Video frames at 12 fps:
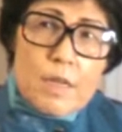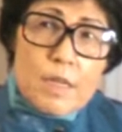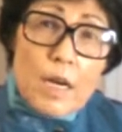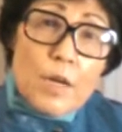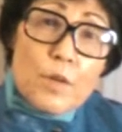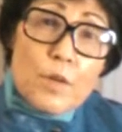
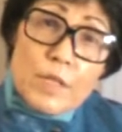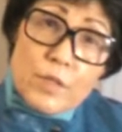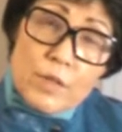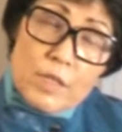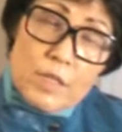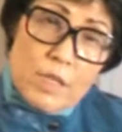
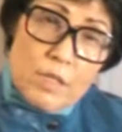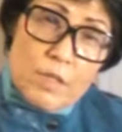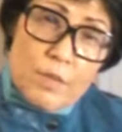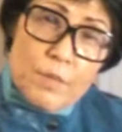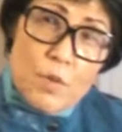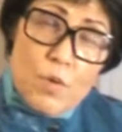cardiovascular
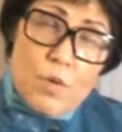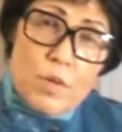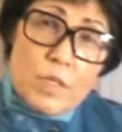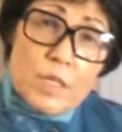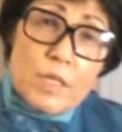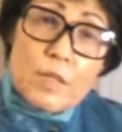system or
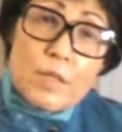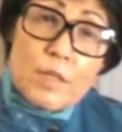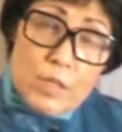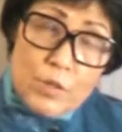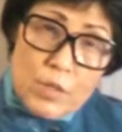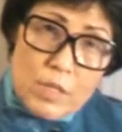
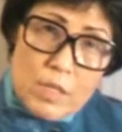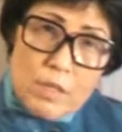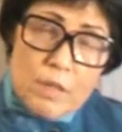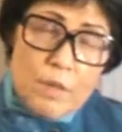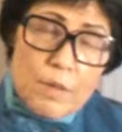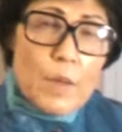circulatory
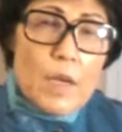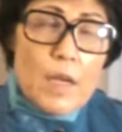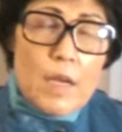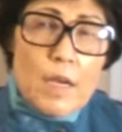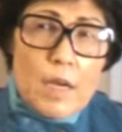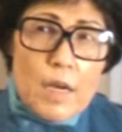system.
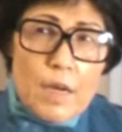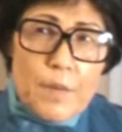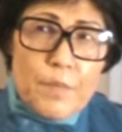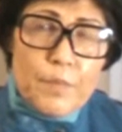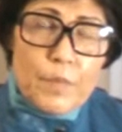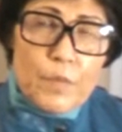
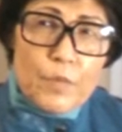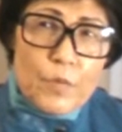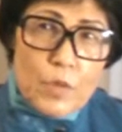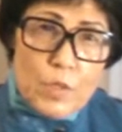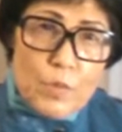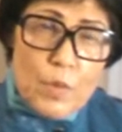
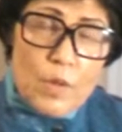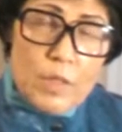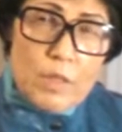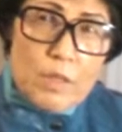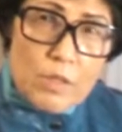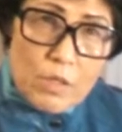First of all,
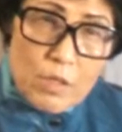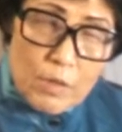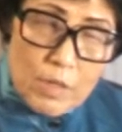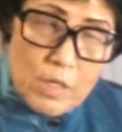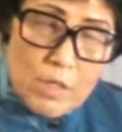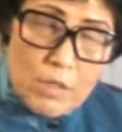in the
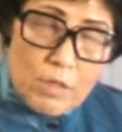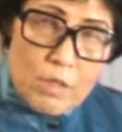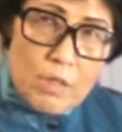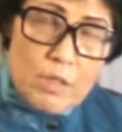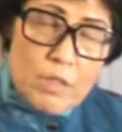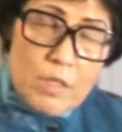
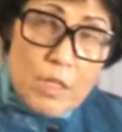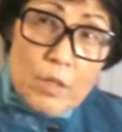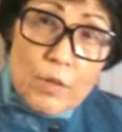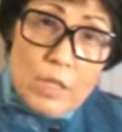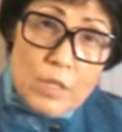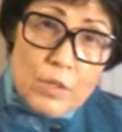
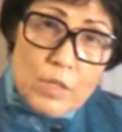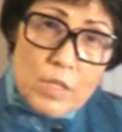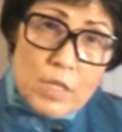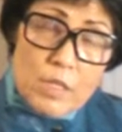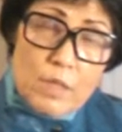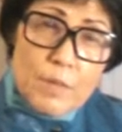circulatory
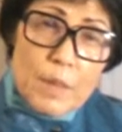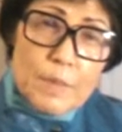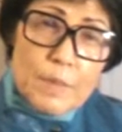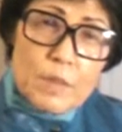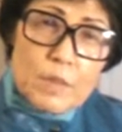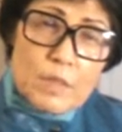system, I'm
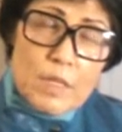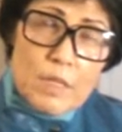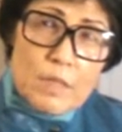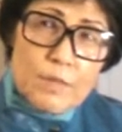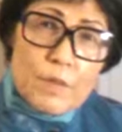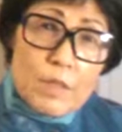
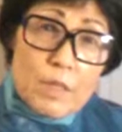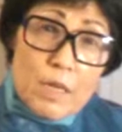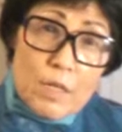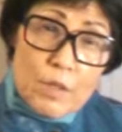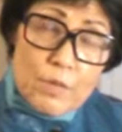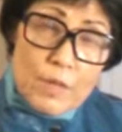starting with the
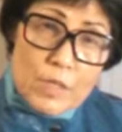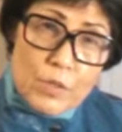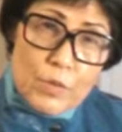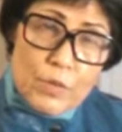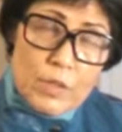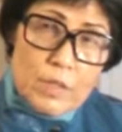
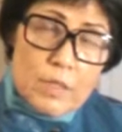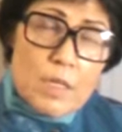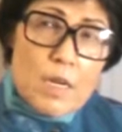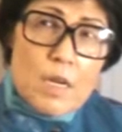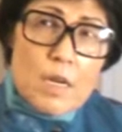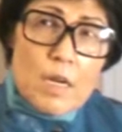cardiovascular
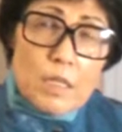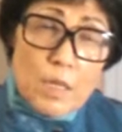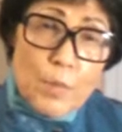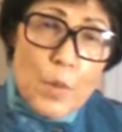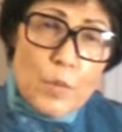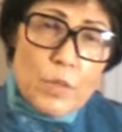
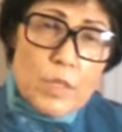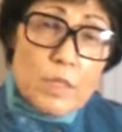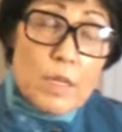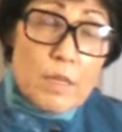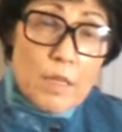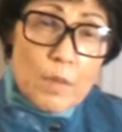component
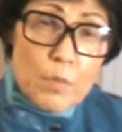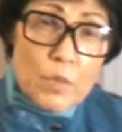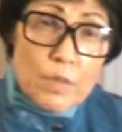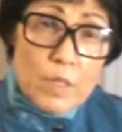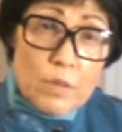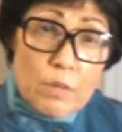and then
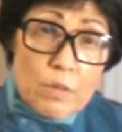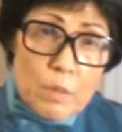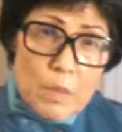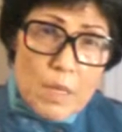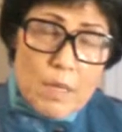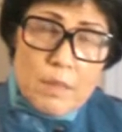move on to the
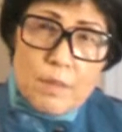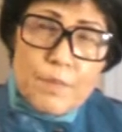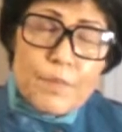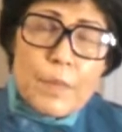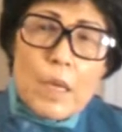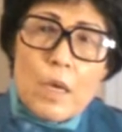blood.
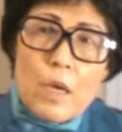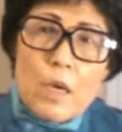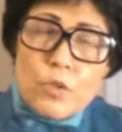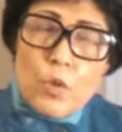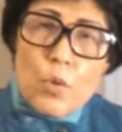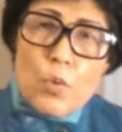
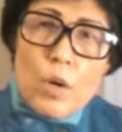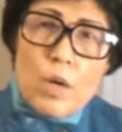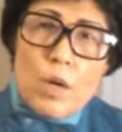So